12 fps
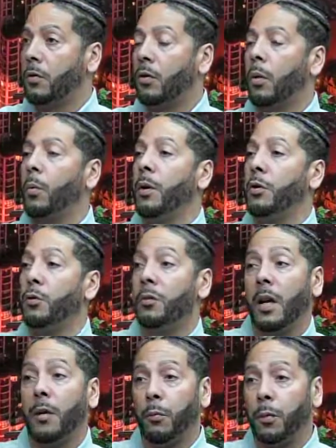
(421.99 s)
So when you
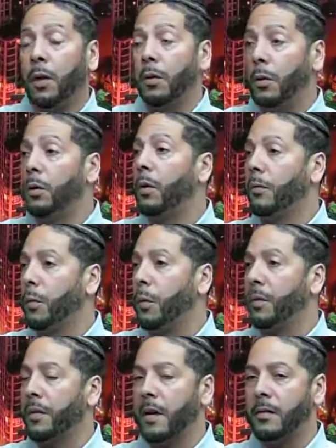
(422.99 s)
say re-you, of
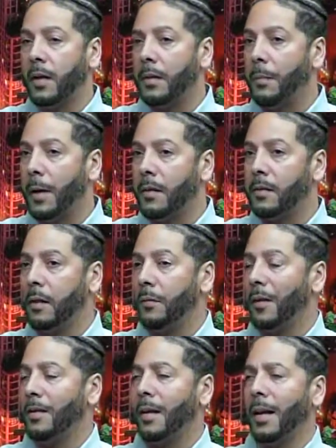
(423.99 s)
course, I said to myself,
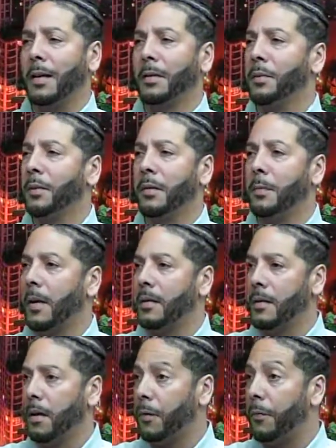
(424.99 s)
I can do this
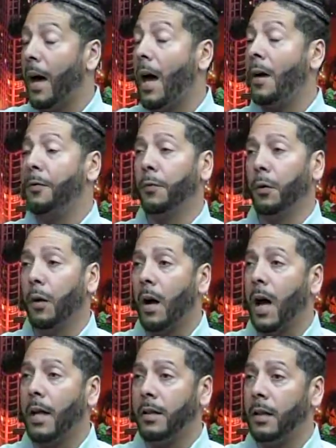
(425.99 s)
myself. After
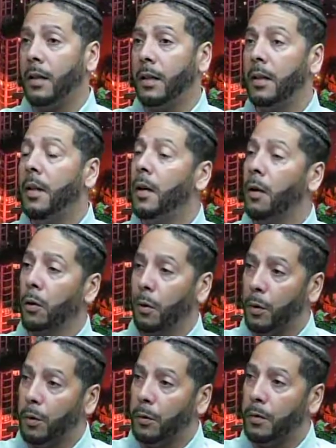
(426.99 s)
I did
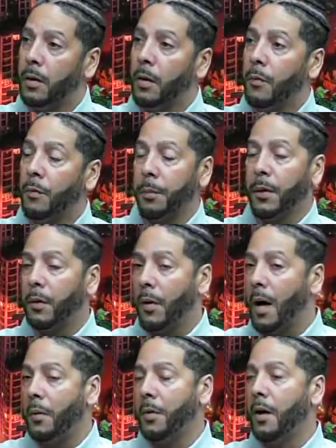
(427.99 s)
learn from the
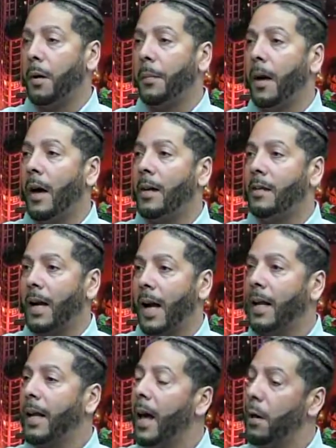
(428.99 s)
ground up
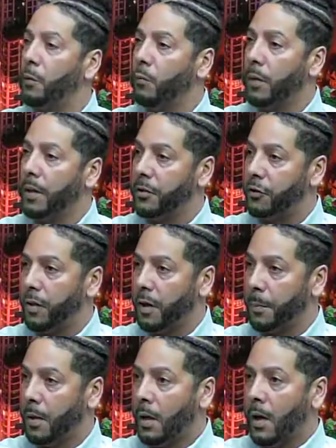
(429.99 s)
exactly how to run a
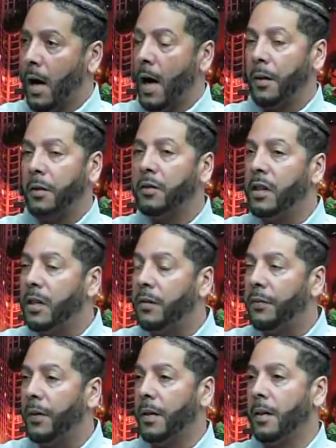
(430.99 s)
gym, how to teach
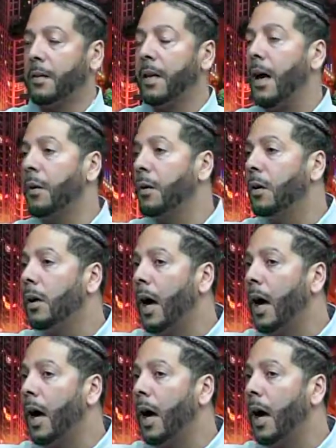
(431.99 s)
fitness, how to